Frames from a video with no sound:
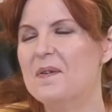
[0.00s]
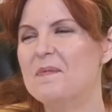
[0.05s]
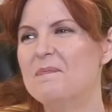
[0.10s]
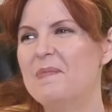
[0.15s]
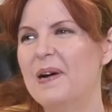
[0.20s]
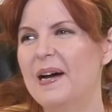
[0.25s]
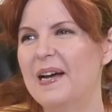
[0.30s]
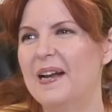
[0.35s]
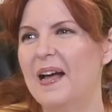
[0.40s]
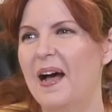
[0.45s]

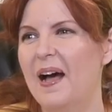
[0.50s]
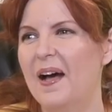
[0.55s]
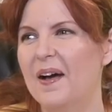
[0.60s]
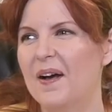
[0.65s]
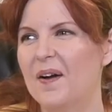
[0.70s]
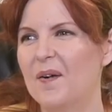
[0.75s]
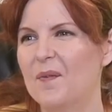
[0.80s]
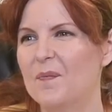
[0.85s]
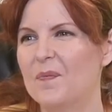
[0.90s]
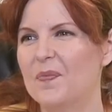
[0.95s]
But
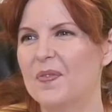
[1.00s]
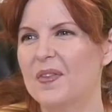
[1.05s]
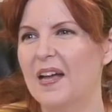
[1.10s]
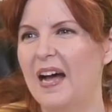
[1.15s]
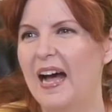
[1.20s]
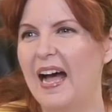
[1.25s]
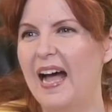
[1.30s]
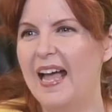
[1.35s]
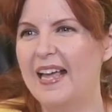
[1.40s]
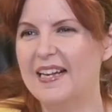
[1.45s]

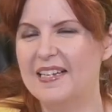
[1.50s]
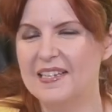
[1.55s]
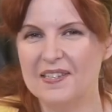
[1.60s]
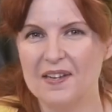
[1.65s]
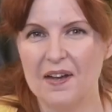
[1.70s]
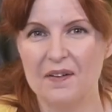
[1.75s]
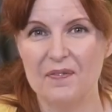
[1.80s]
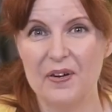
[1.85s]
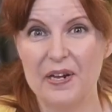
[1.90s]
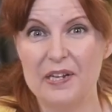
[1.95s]
I
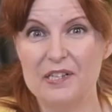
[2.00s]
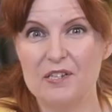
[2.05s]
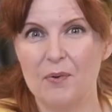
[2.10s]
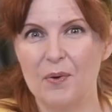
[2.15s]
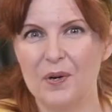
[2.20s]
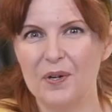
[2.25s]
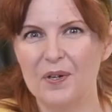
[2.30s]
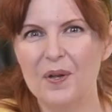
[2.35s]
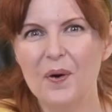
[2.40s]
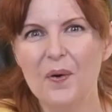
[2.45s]
discovered a squirrel